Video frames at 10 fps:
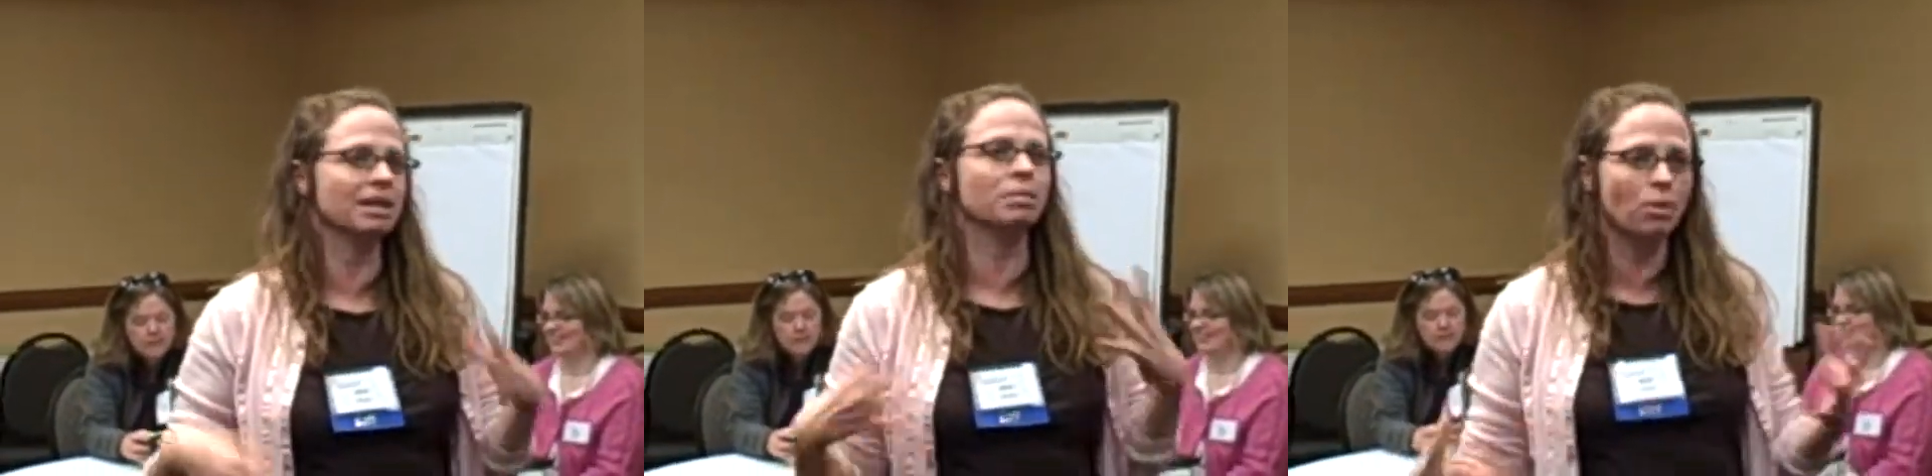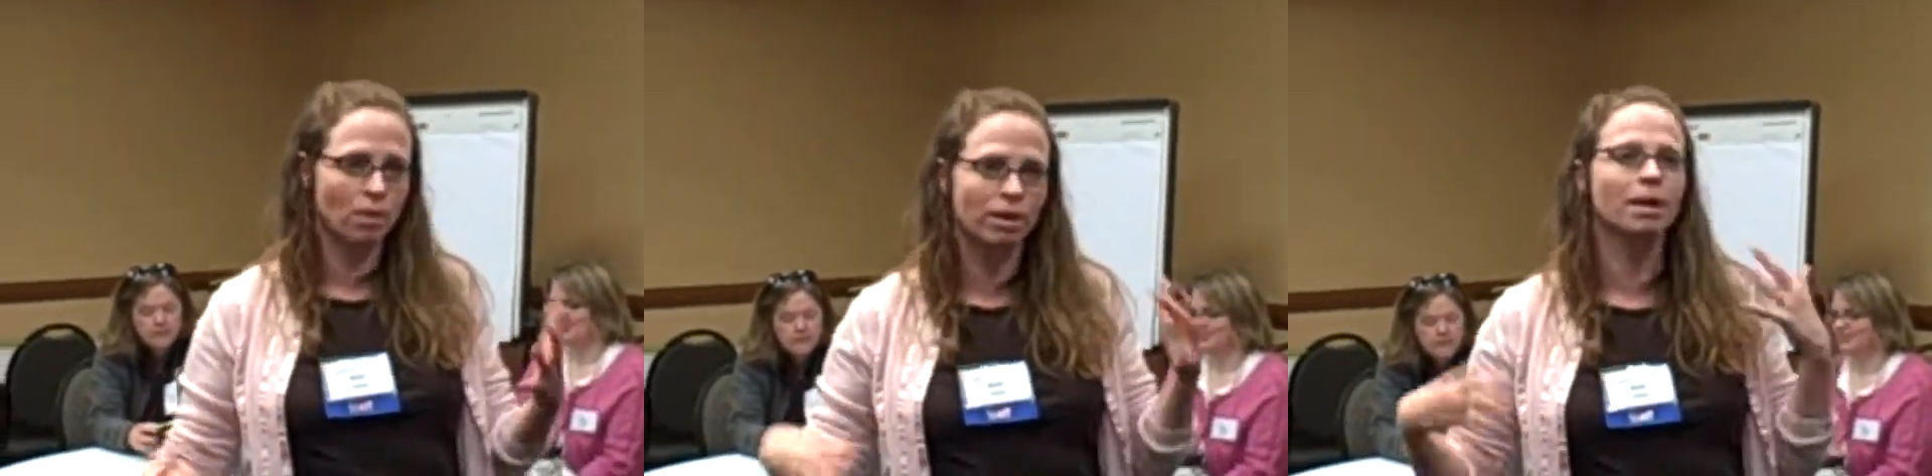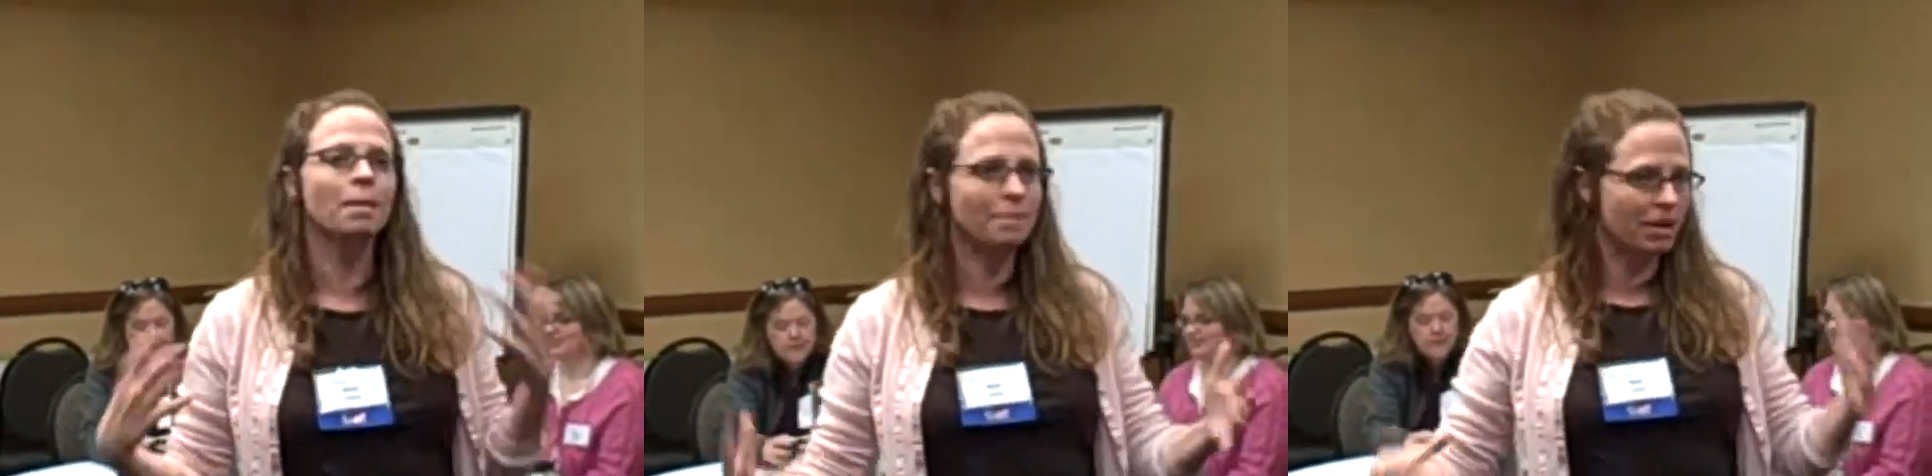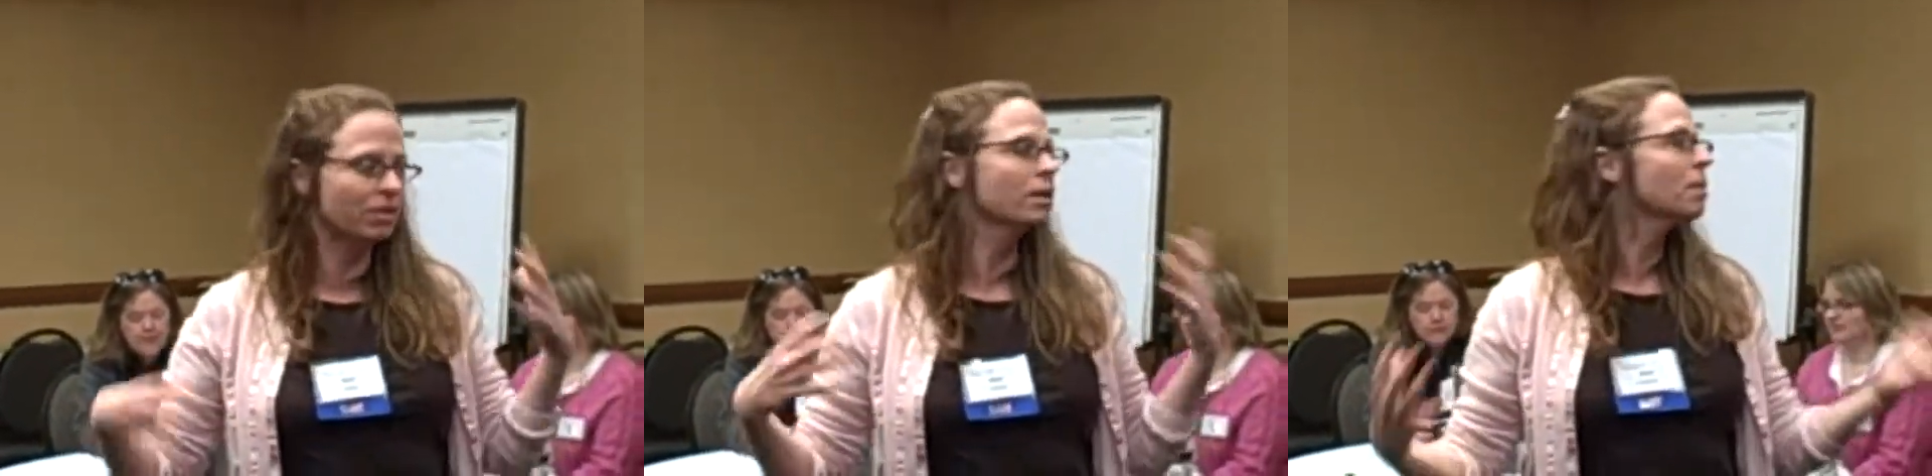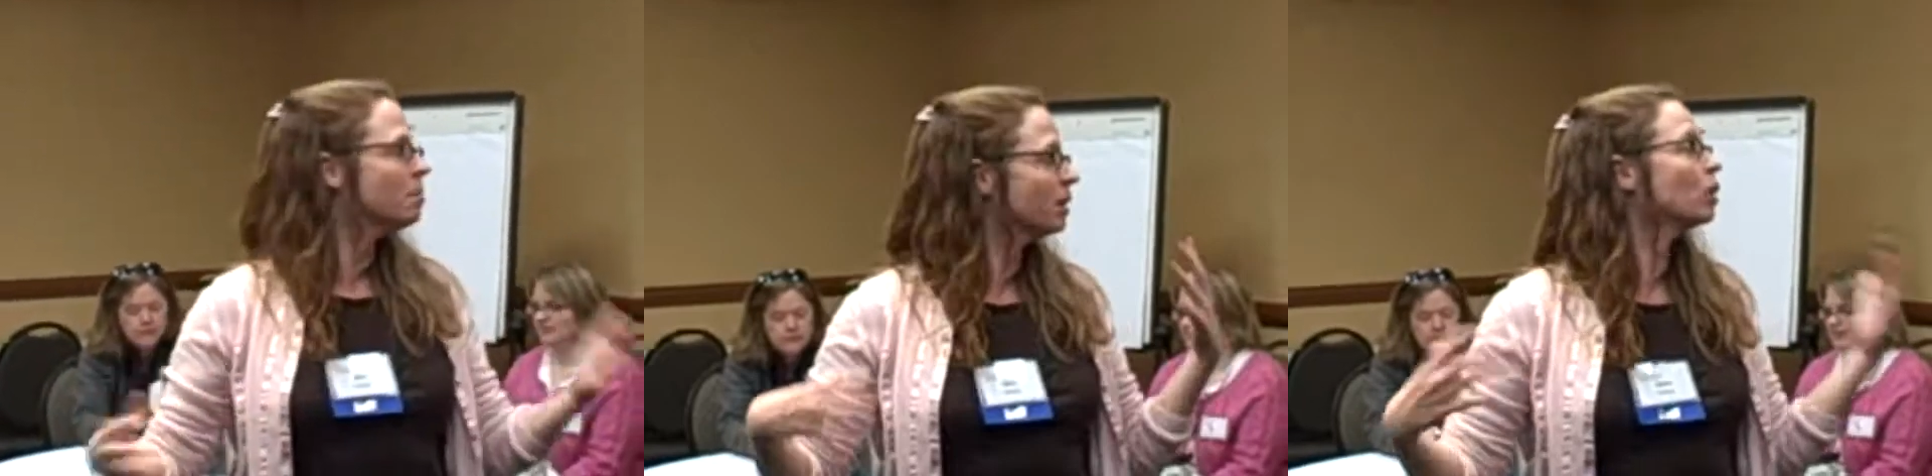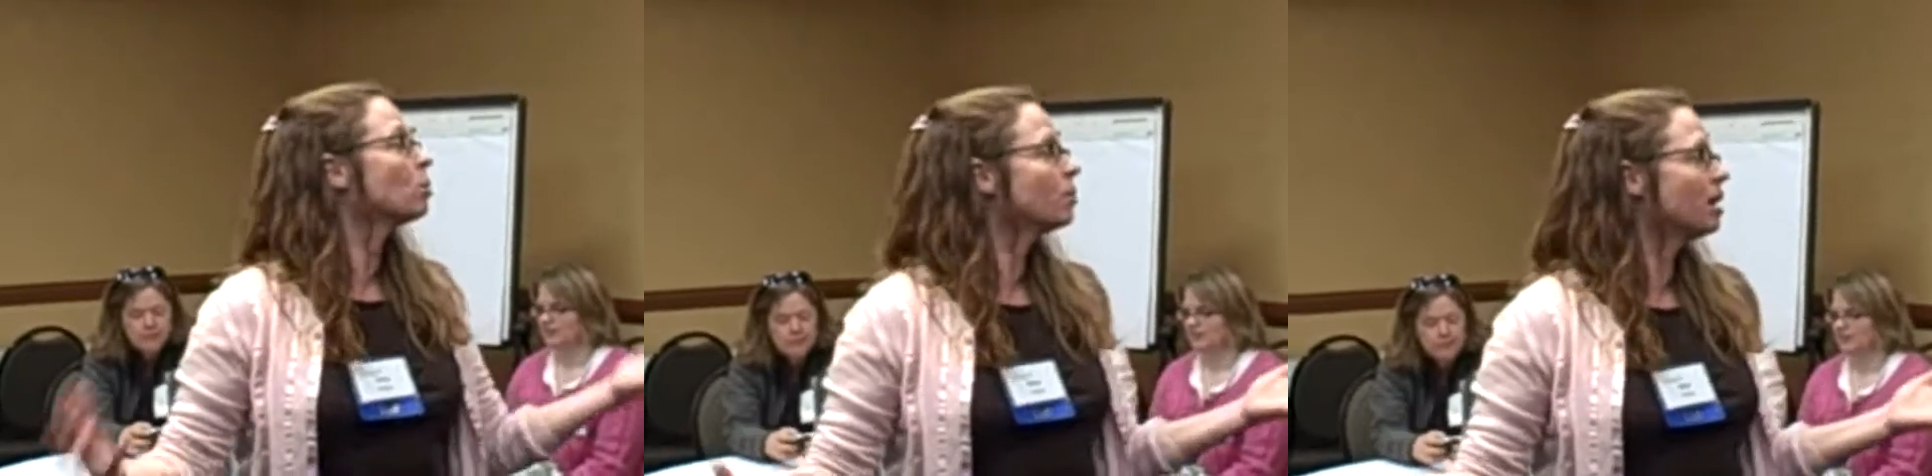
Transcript: in more, better, bigger